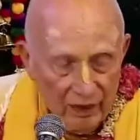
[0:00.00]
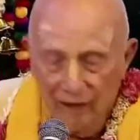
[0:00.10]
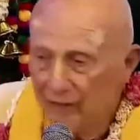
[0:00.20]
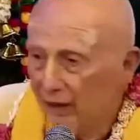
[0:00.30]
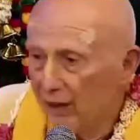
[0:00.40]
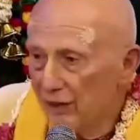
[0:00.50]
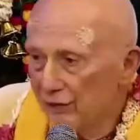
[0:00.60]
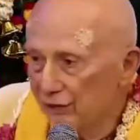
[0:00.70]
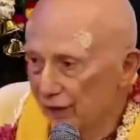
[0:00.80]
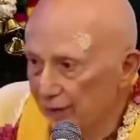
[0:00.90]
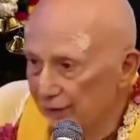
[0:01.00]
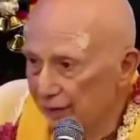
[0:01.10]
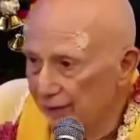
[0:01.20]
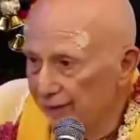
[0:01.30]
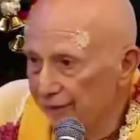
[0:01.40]
To have a nice
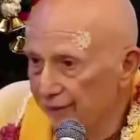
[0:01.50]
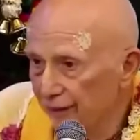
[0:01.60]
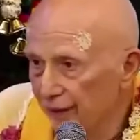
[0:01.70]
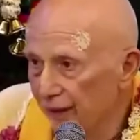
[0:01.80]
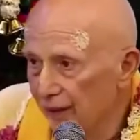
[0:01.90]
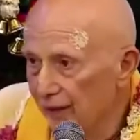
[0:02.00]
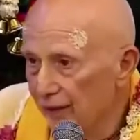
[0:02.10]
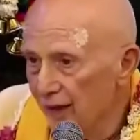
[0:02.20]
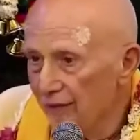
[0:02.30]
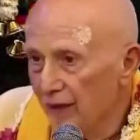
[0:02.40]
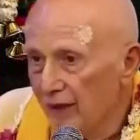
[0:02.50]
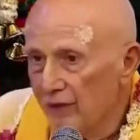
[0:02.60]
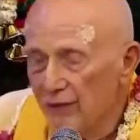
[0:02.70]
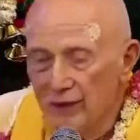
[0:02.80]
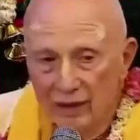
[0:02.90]
family, to have a
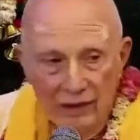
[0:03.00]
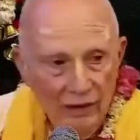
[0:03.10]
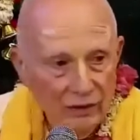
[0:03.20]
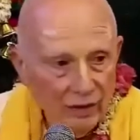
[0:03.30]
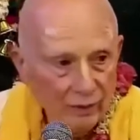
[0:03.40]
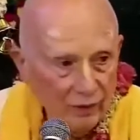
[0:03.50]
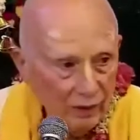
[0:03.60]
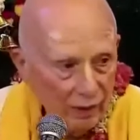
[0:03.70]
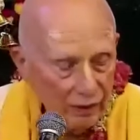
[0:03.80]
nice relationship with